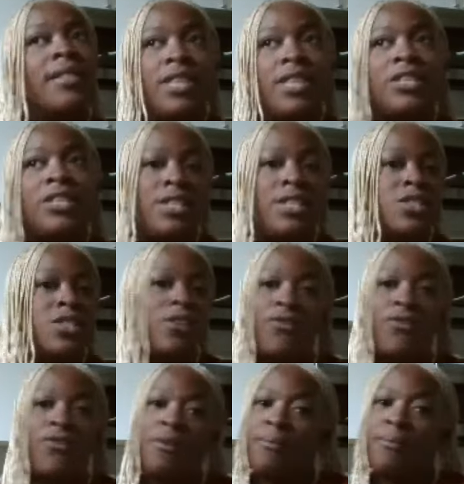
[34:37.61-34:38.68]
this dish is
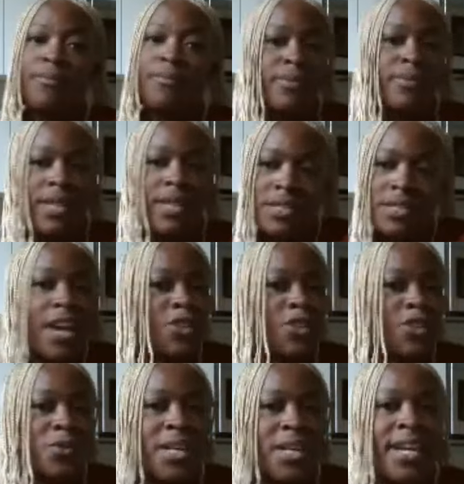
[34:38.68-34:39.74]
from this
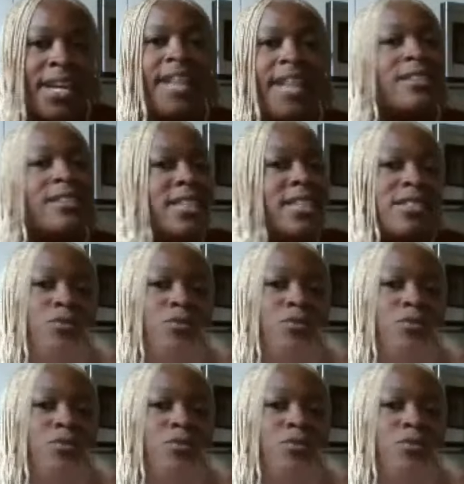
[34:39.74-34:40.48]
country and this